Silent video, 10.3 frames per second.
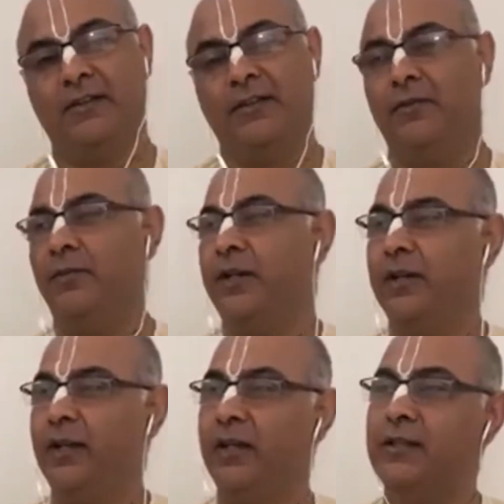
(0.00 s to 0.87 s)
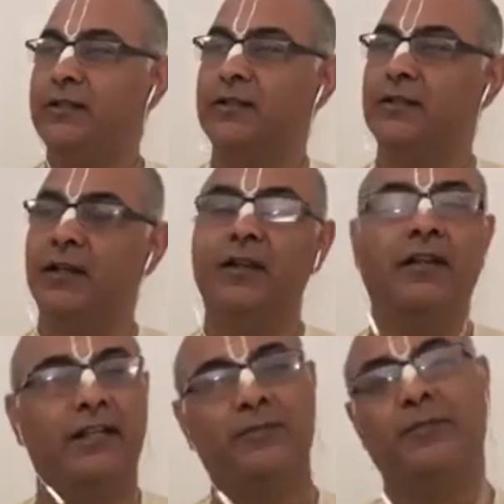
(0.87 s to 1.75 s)
One is
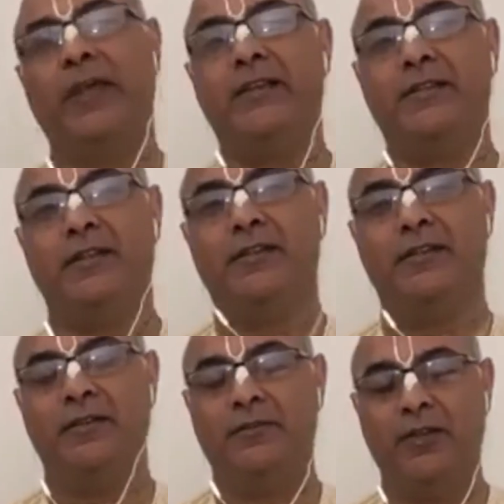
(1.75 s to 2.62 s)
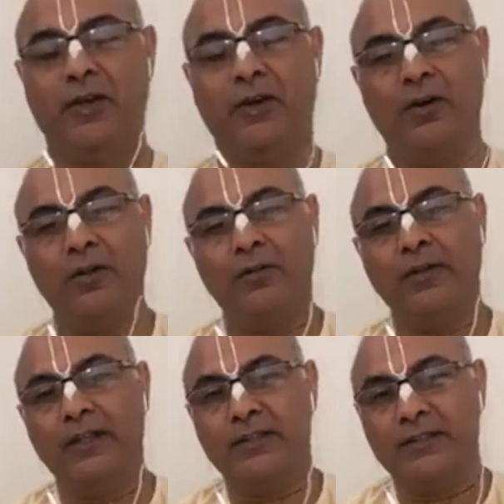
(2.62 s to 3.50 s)
respect. They're
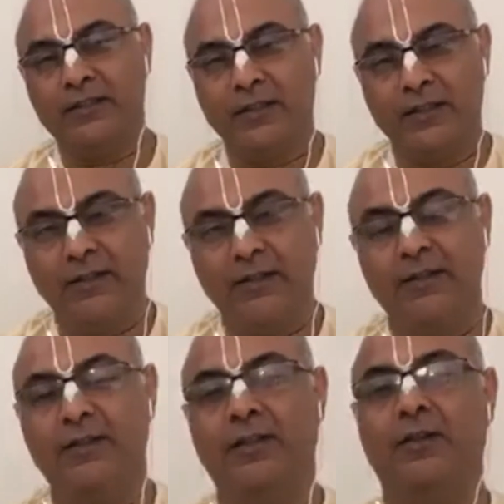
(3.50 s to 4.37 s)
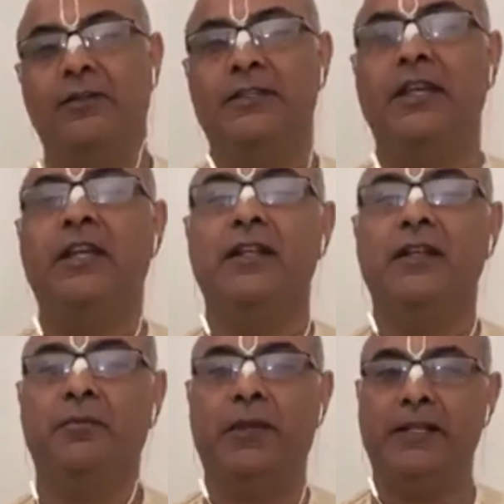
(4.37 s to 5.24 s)
always seeking
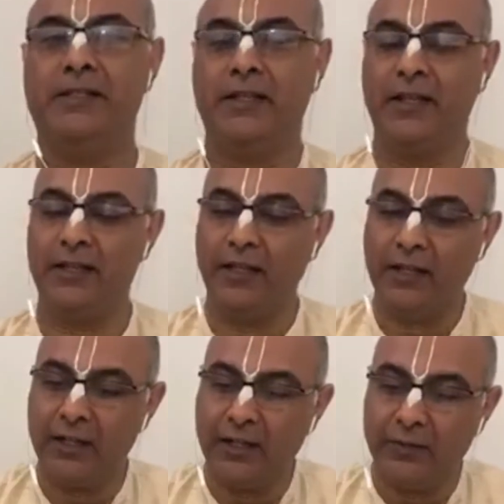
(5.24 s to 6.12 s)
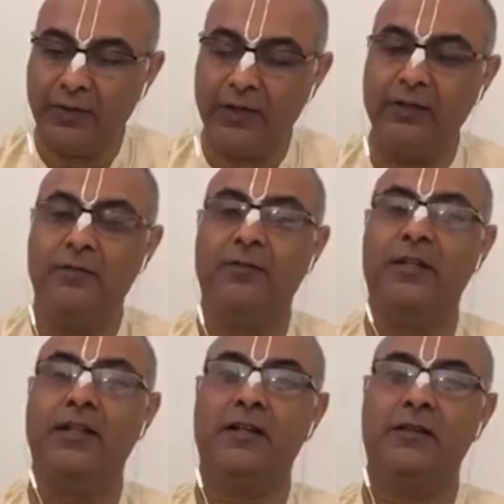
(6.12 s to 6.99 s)
the blessing, and they're loving
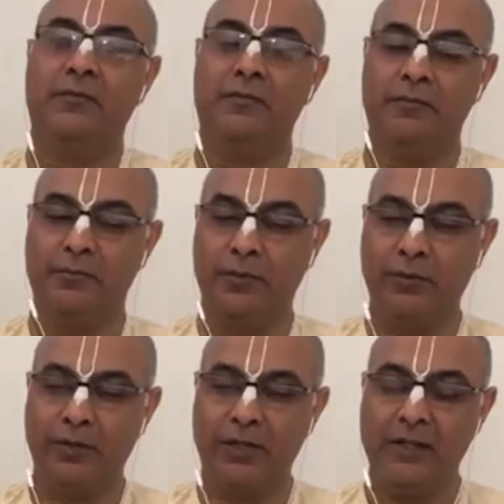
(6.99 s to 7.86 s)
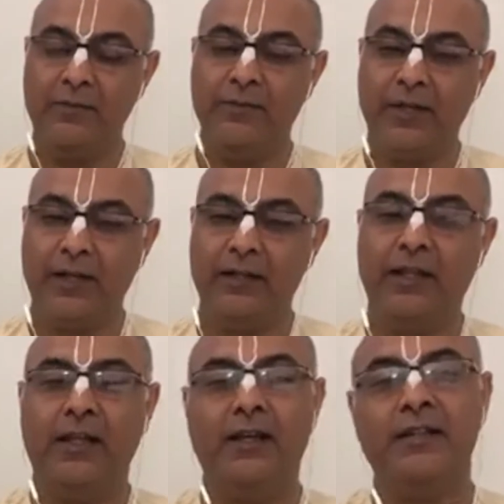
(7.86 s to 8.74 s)
with the mood that
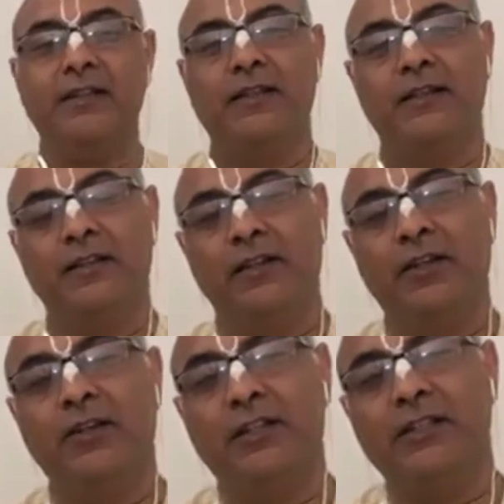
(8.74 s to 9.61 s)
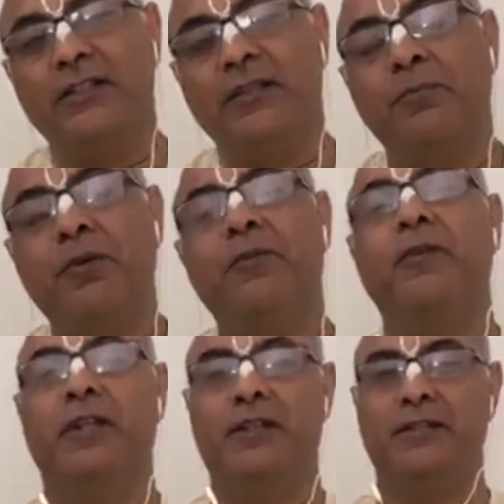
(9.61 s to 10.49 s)
they are, this is a
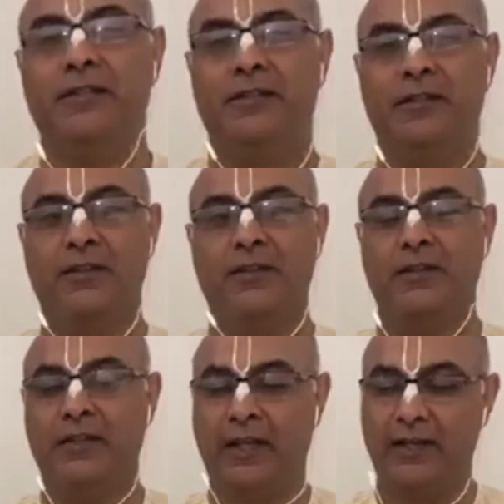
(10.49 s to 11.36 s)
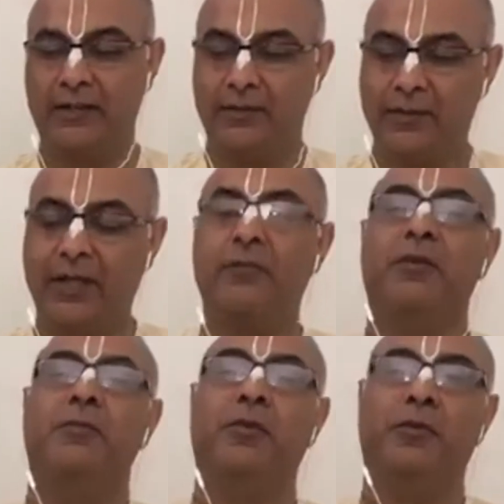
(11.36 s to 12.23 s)
privilege that they have
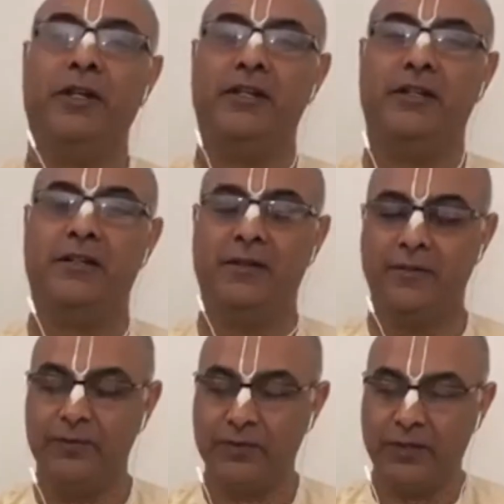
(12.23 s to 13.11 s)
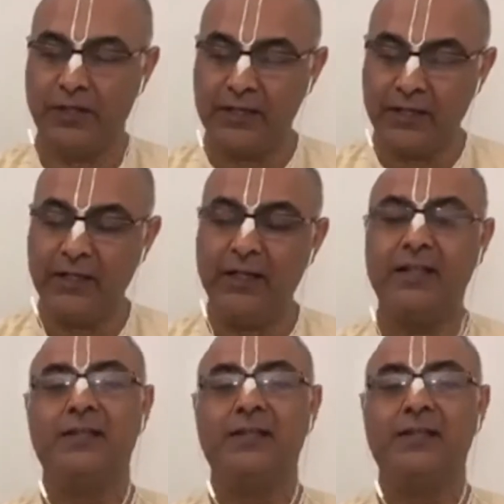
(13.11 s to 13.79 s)
been provided. So they're taking it as a